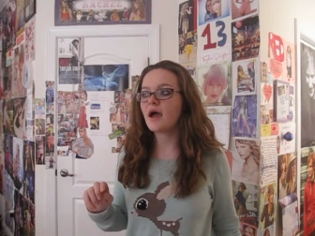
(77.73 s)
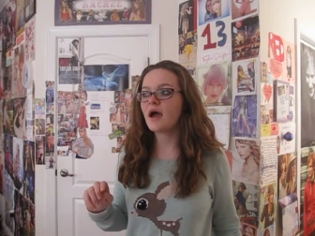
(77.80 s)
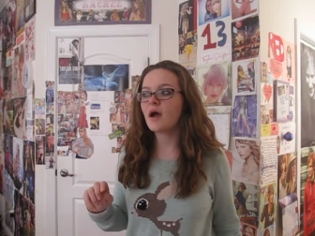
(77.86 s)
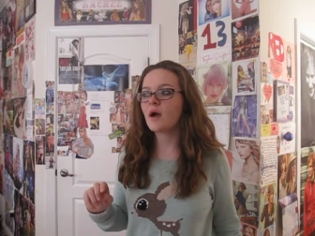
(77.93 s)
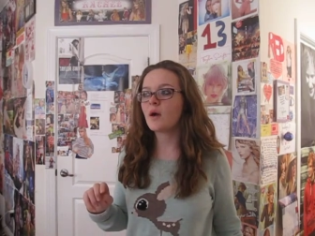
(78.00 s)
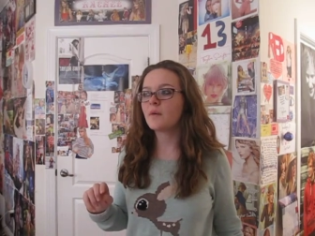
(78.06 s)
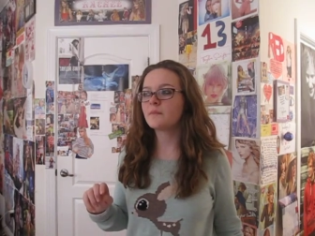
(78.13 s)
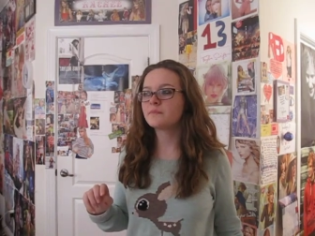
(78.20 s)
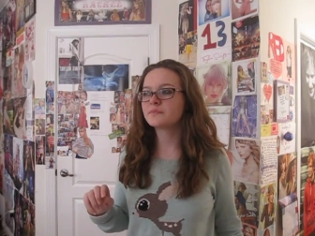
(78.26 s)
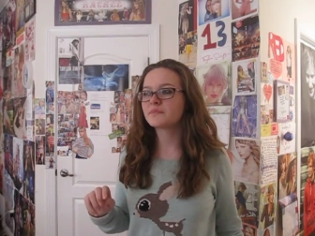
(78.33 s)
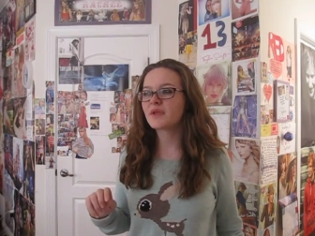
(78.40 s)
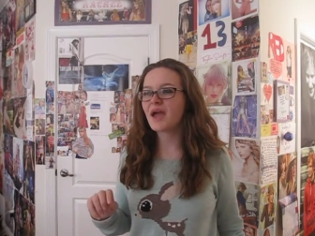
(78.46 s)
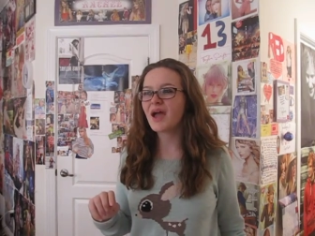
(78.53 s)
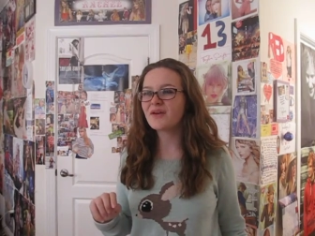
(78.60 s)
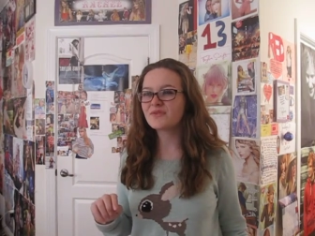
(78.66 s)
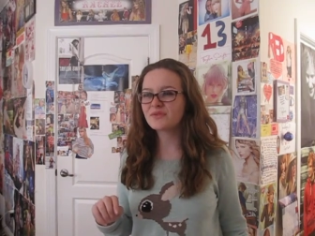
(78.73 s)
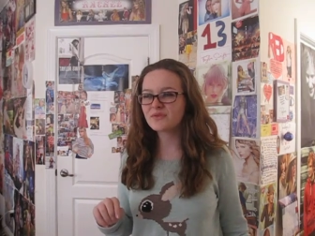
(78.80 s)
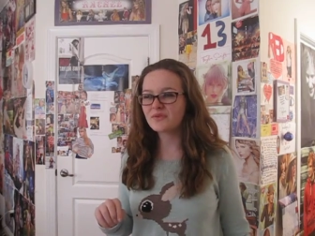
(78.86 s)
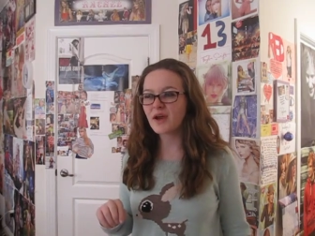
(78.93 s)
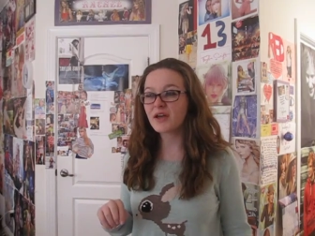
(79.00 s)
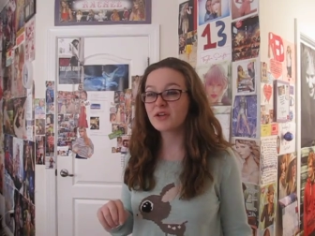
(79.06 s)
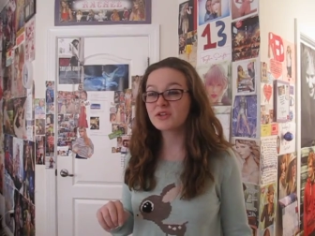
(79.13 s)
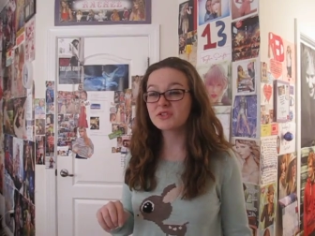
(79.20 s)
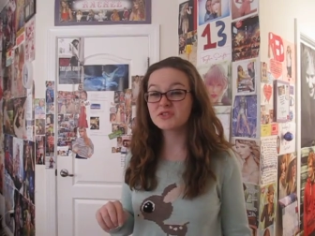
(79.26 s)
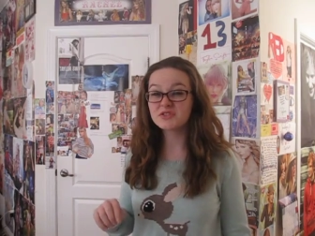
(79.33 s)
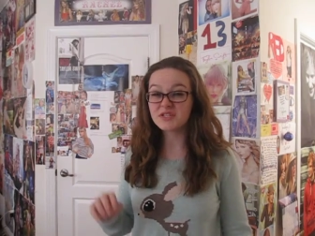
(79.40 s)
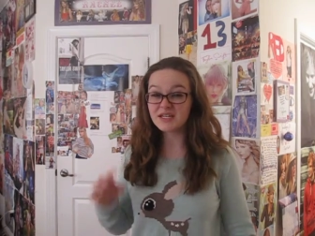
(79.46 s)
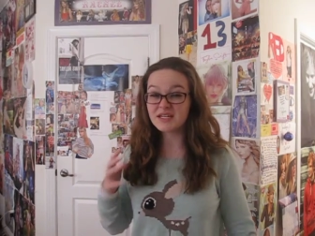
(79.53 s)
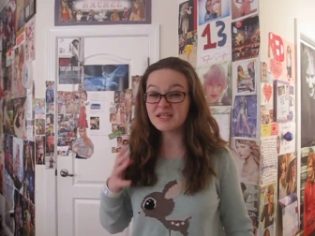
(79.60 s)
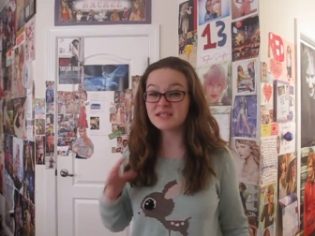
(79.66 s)
um I I
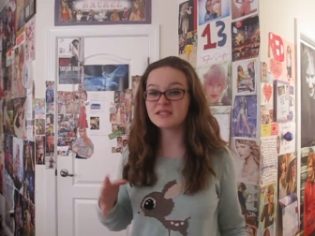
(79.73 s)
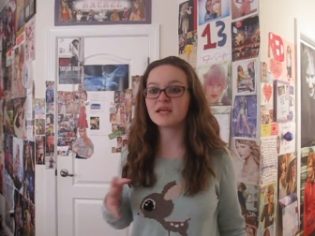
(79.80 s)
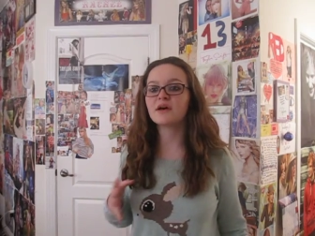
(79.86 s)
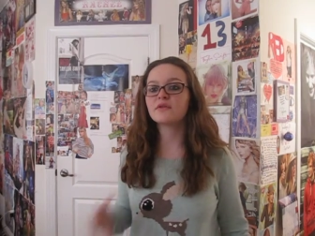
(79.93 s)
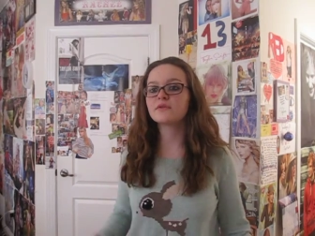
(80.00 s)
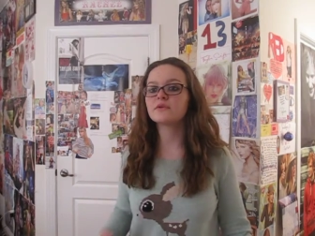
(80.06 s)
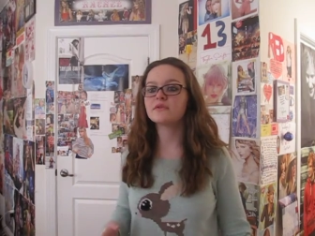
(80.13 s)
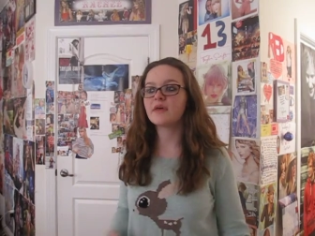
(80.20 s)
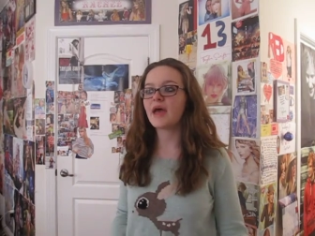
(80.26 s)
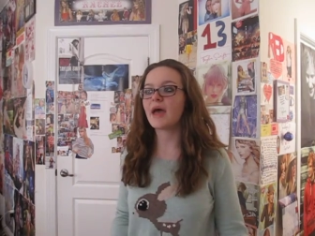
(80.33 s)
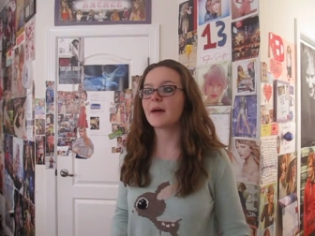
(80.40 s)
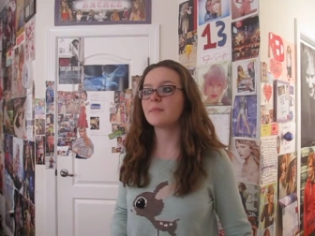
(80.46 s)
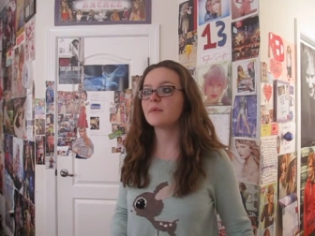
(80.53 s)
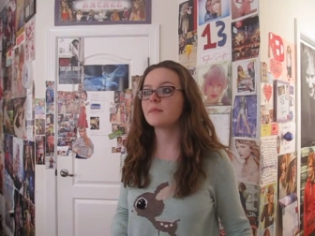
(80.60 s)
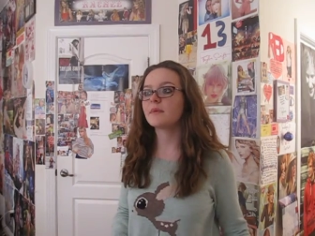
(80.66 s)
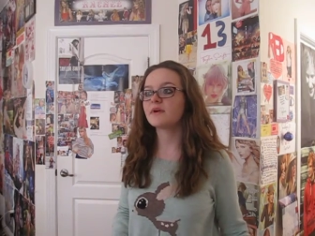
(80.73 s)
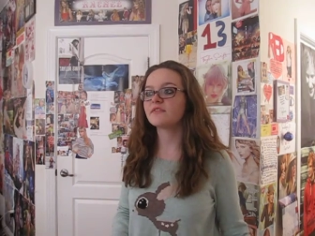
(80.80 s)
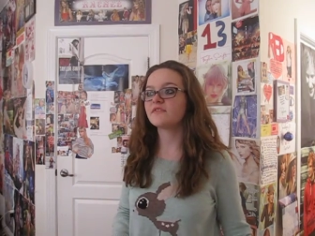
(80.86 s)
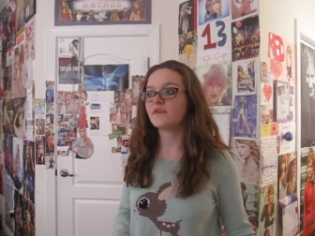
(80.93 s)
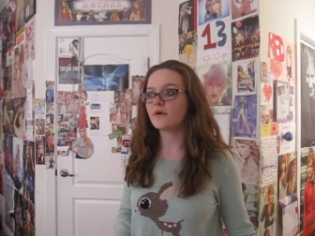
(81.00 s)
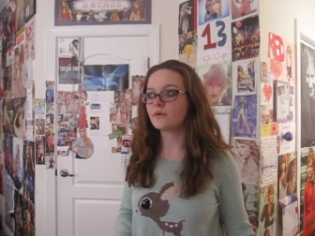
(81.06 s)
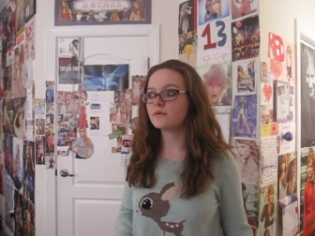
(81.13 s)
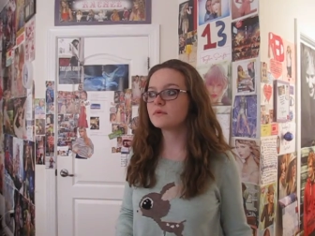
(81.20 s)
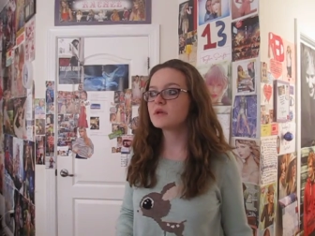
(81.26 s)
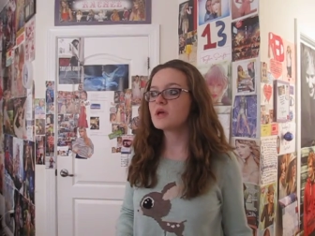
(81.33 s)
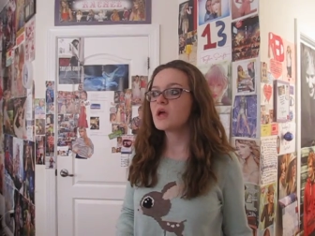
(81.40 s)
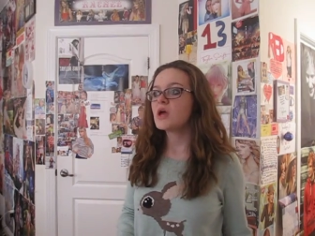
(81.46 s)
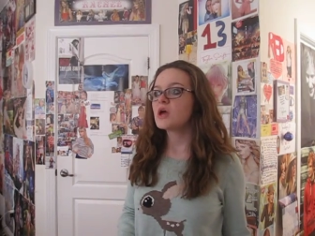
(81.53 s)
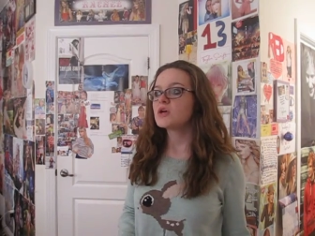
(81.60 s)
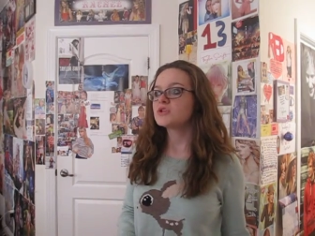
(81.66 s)
didn't download the app on my phone
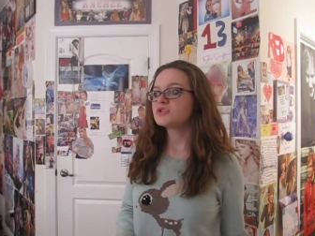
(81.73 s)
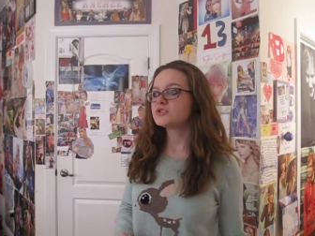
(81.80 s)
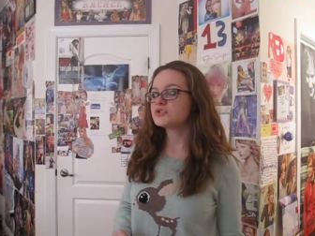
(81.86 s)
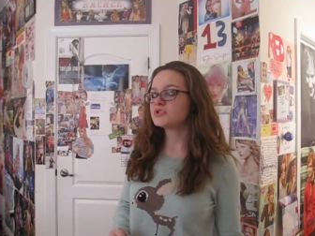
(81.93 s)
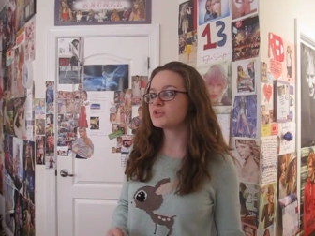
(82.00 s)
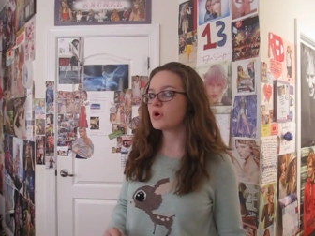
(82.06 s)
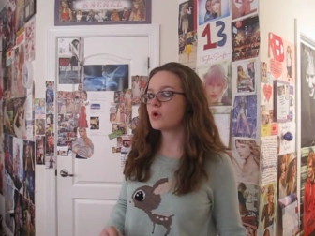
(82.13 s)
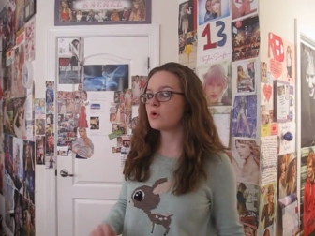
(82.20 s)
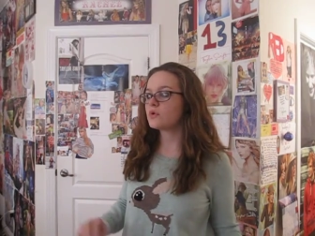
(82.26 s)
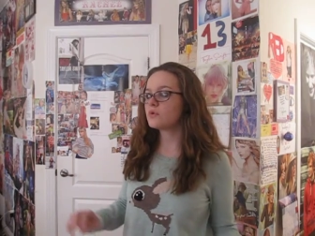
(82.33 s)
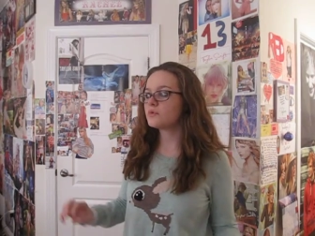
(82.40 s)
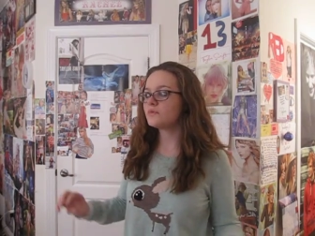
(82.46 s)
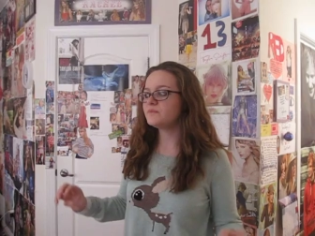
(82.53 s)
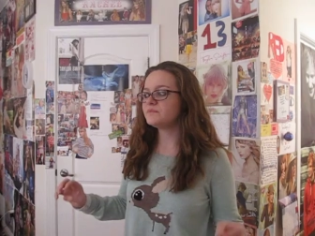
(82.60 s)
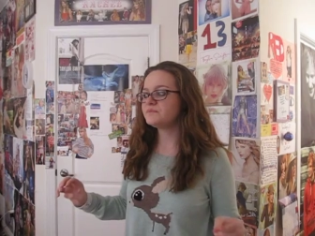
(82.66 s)
so